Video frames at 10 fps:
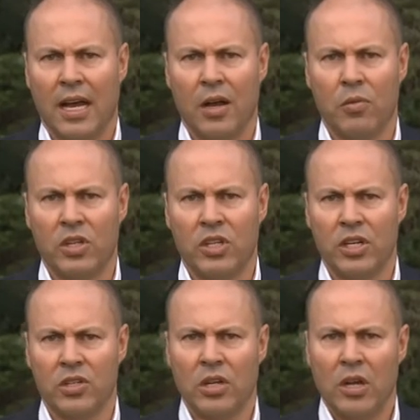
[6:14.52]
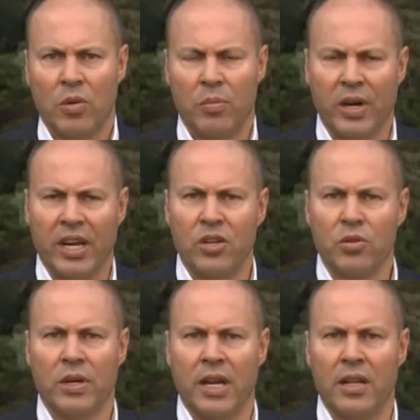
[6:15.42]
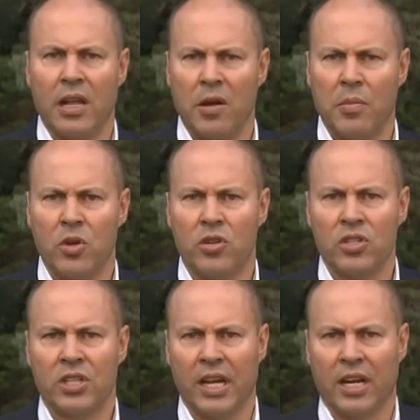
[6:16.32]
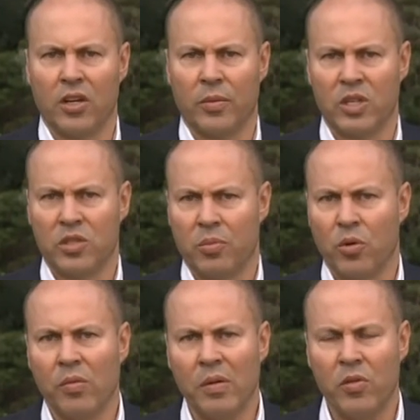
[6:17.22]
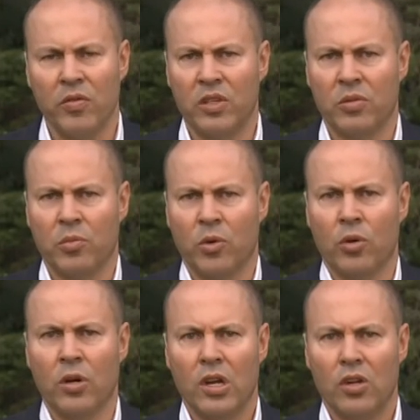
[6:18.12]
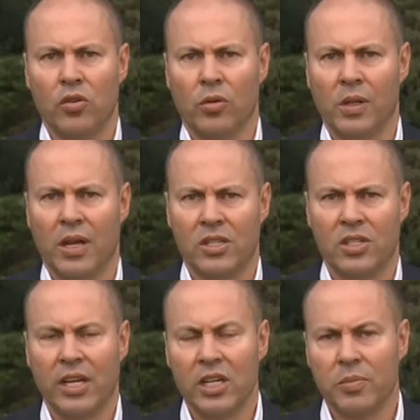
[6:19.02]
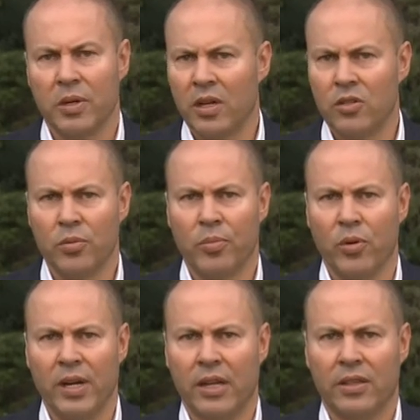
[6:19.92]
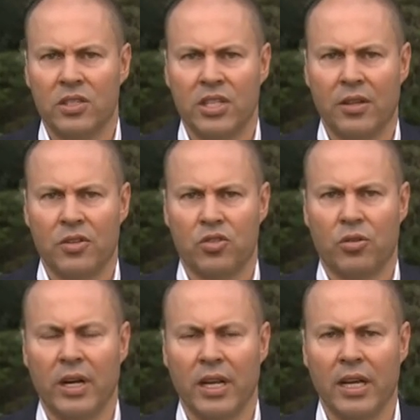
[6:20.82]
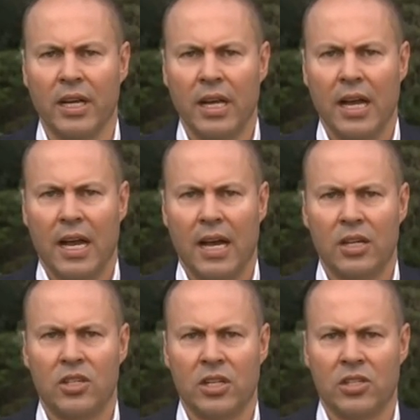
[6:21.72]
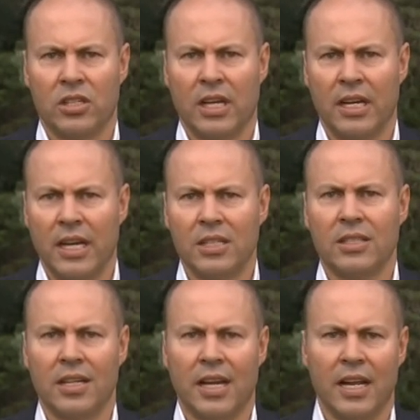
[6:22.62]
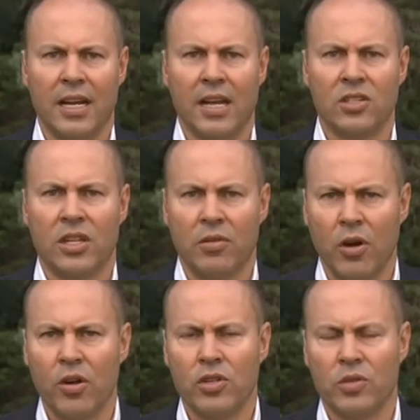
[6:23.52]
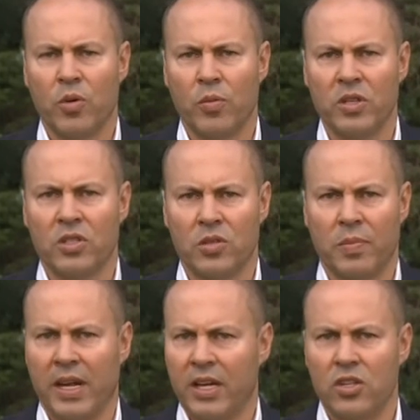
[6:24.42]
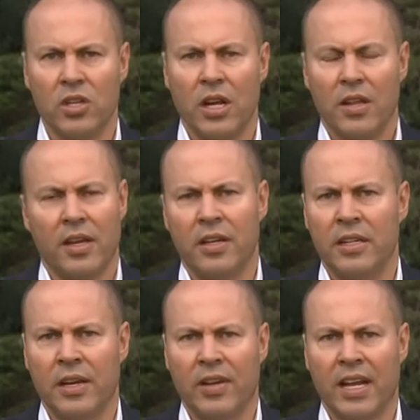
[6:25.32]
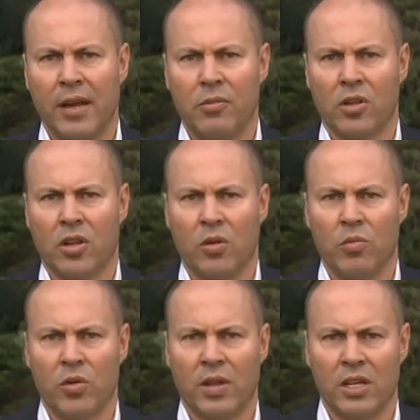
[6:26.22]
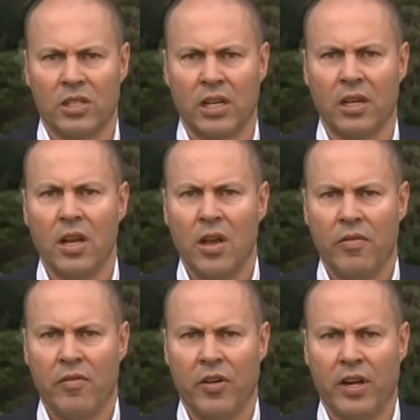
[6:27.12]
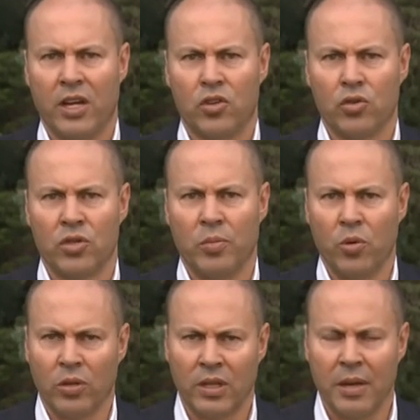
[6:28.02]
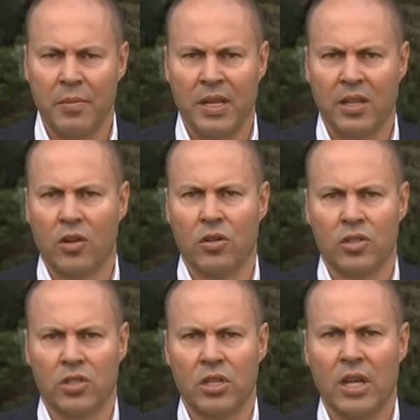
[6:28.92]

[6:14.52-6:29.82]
which is we're bringing to an end that emergency economic support. We're moving to more normalised settings. But I do point out that South Australia just yesterday announced their own small business package. They never came to the Commonwealth asking for financial support. They met the costs